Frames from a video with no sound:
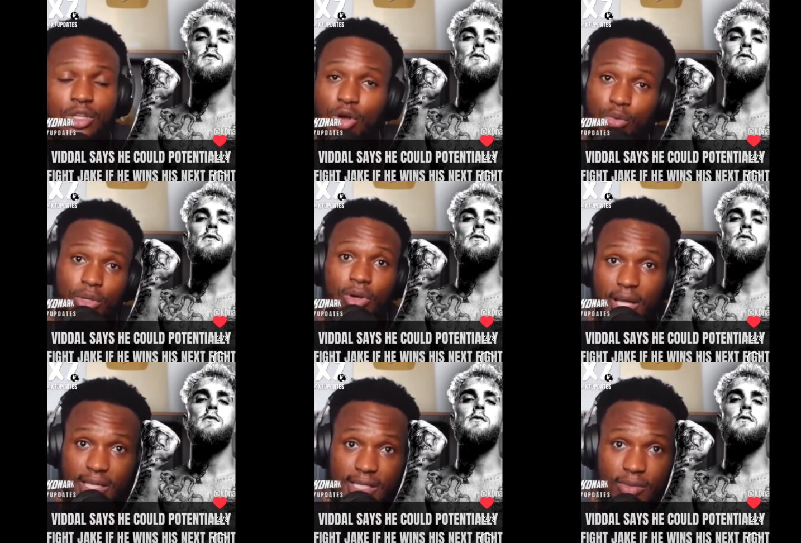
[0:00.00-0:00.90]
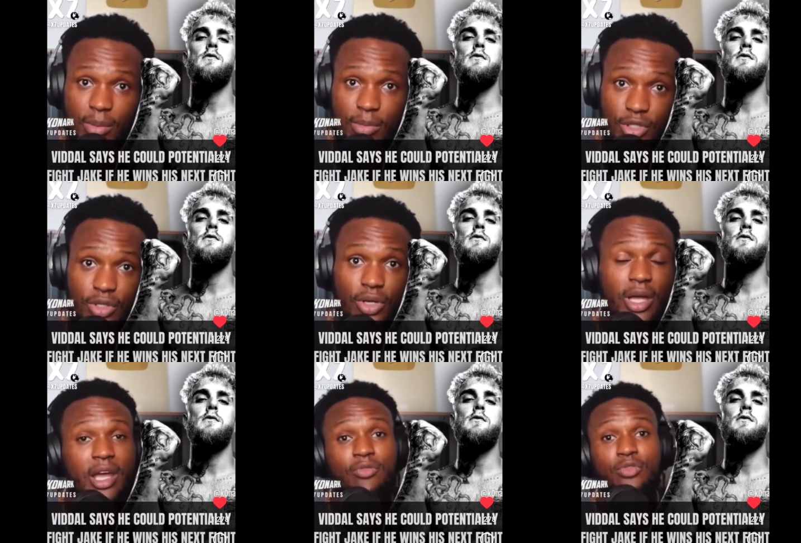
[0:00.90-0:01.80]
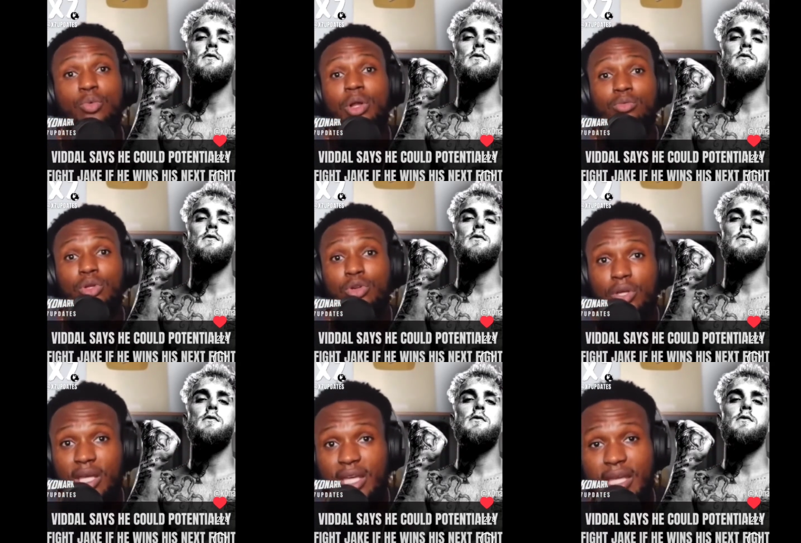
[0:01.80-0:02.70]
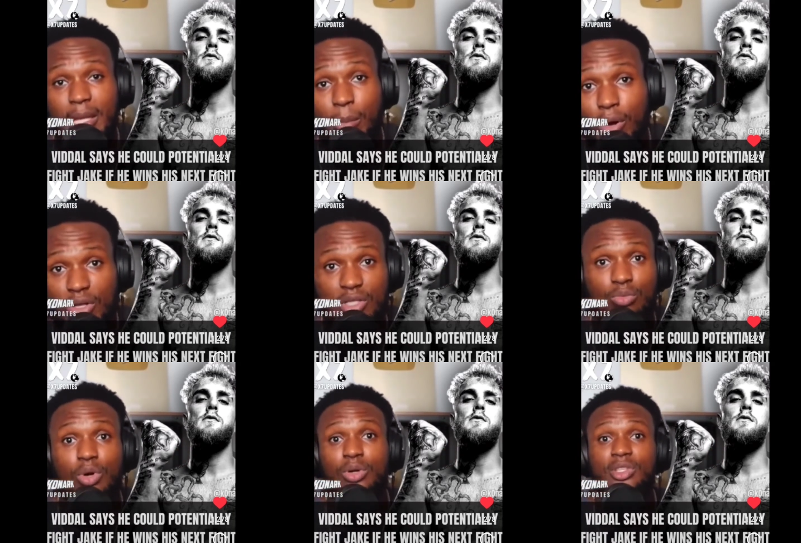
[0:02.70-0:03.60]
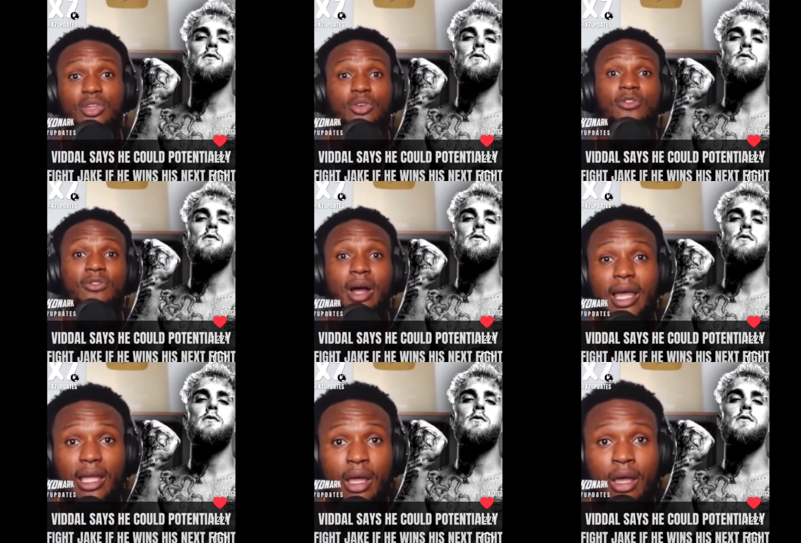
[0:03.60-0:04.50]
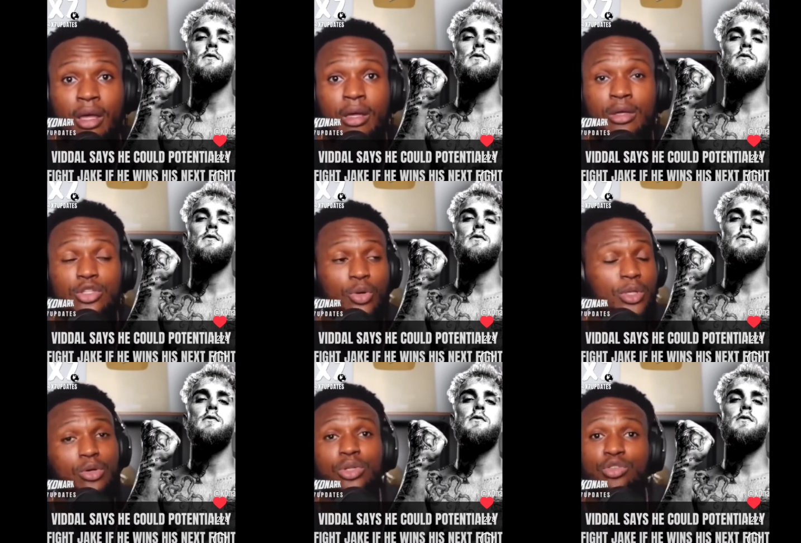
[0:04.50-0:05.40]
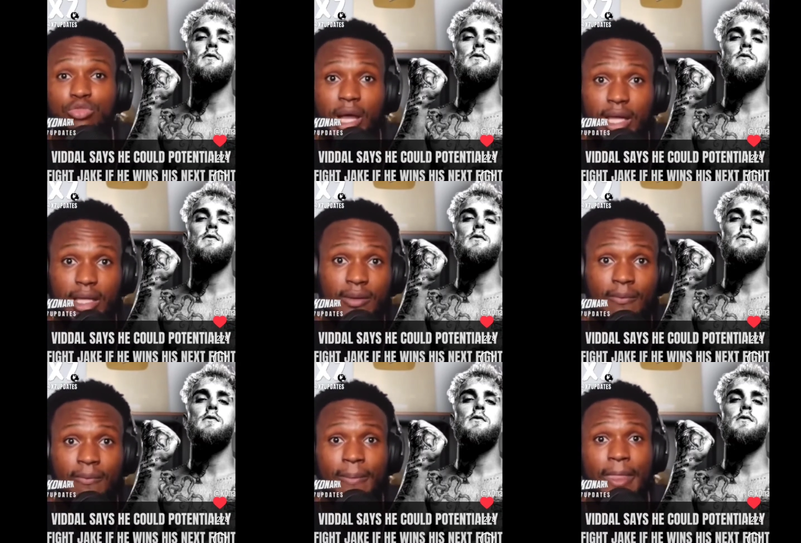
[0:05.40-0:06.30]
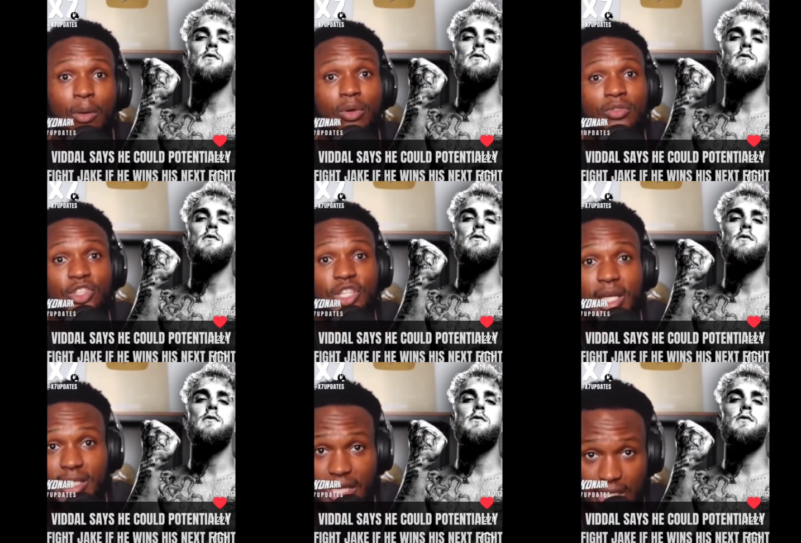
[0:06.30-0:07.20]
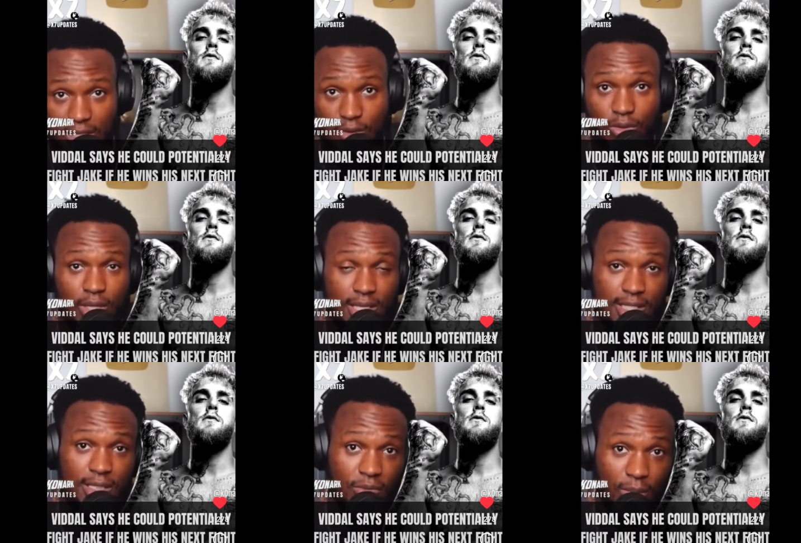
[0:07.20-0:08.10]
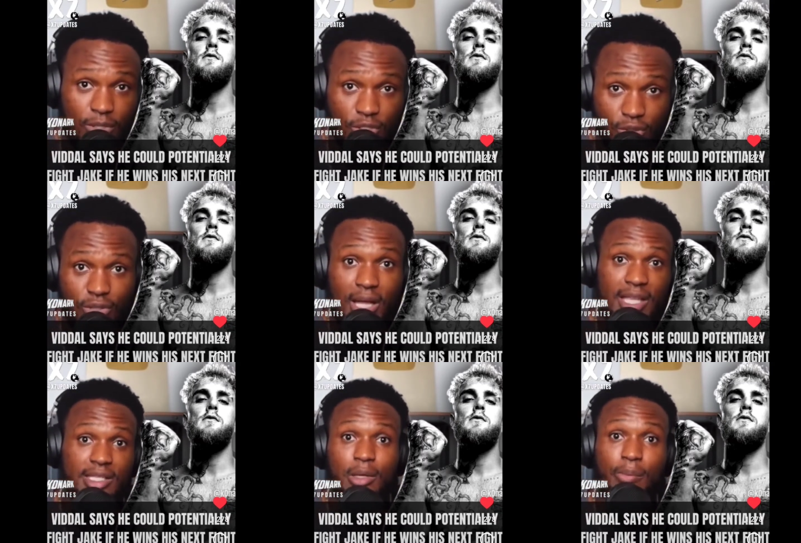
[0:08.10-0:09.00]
Speaker 1: yo, we got Hasim Rahman Jr., everyone would look at it in the boxing world as a good fight. So it's only right that with Jake taking on Hasim Rahman Jr. as an